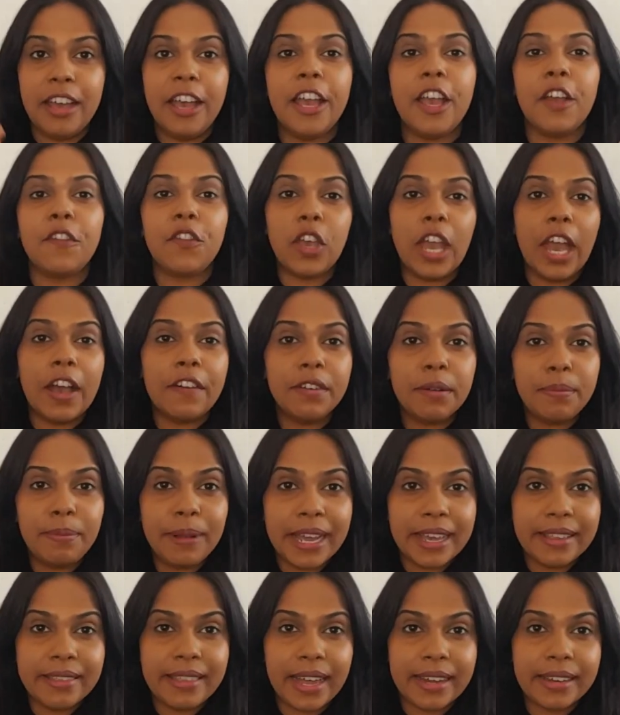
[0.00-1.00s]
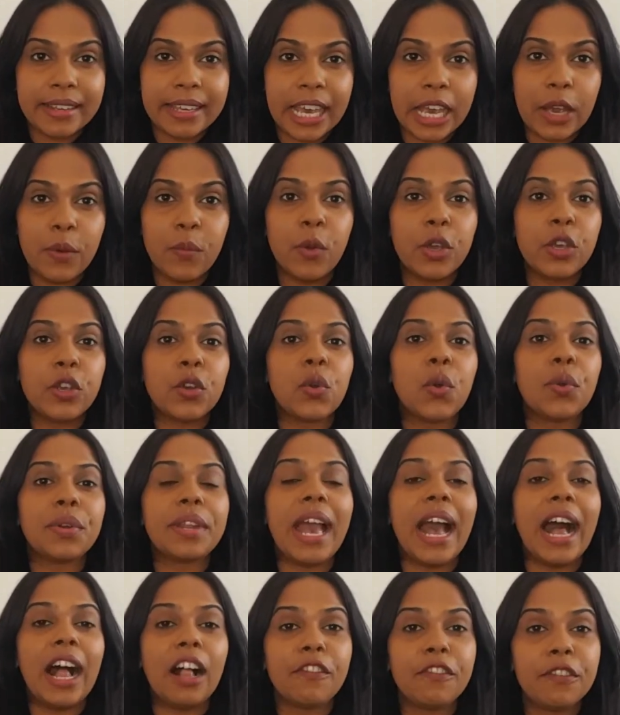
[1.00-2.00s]
If you ever played that game where you wrote the
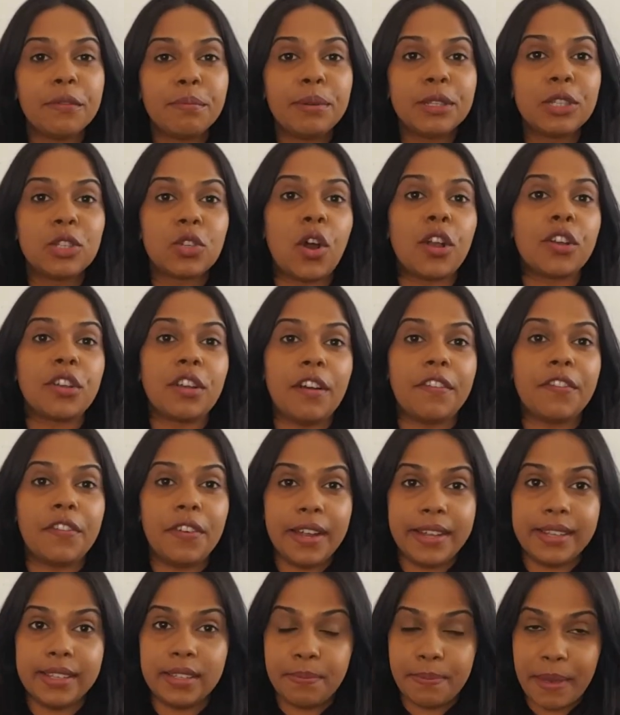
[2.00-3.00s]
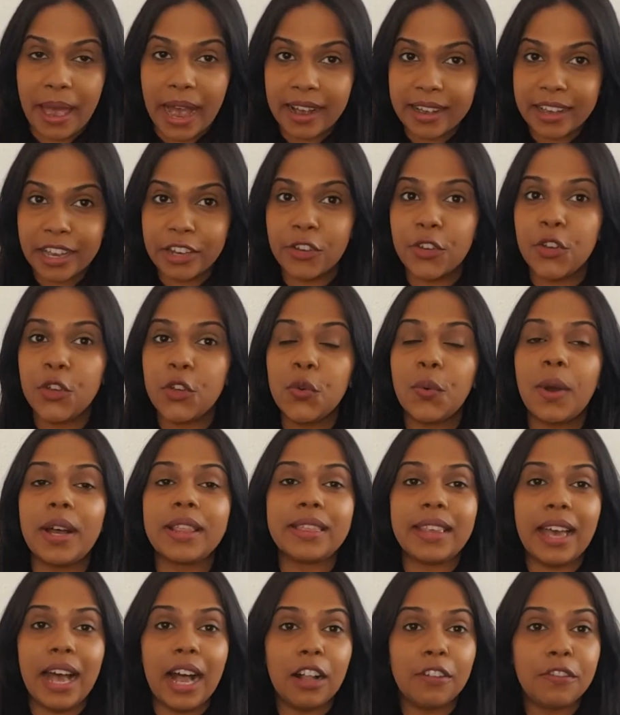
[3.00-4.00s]
alphabets on your friend's back and you knew what
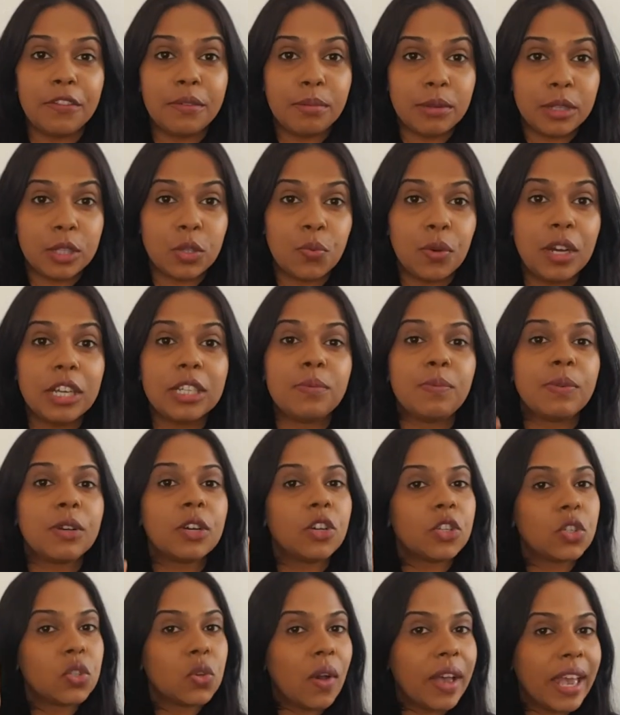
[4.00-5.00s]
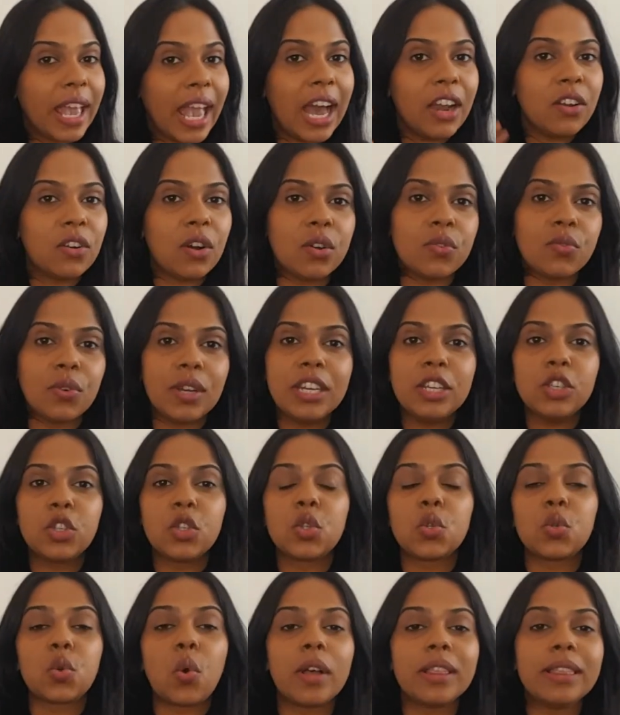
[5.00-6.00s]
the alphabets were, because your hand already
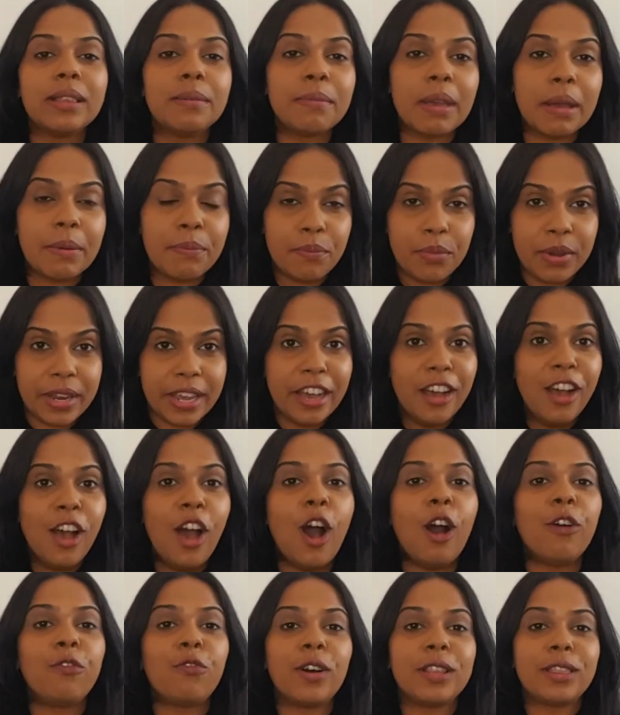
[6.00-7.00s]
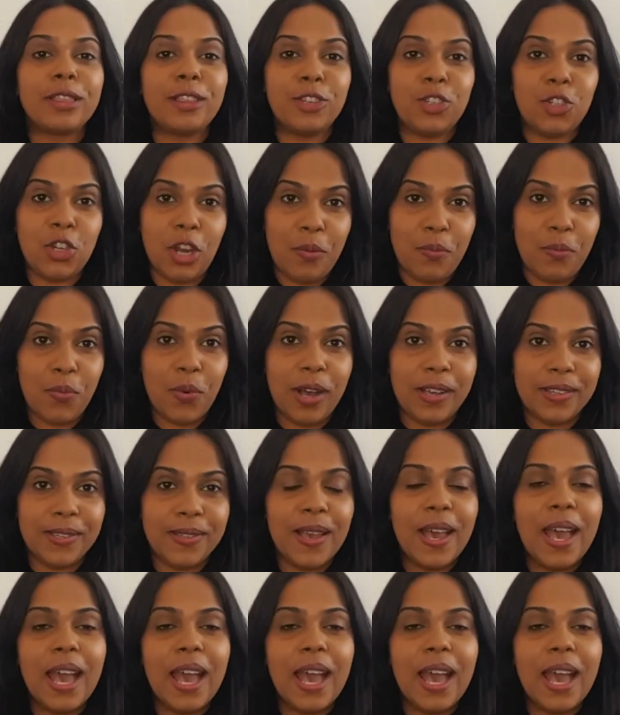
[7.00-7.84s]
stored the memory of what the shape was.